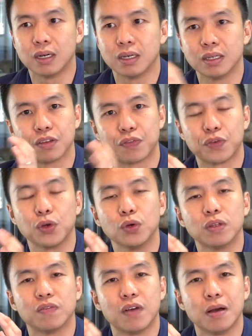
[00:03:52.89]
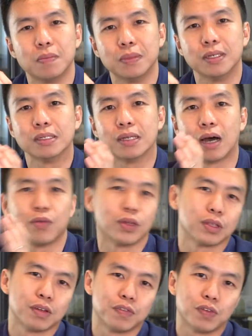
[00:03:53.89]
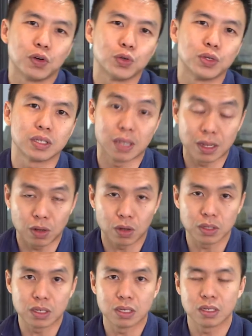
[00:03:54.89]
is a freehold development, 134 units, 10 odd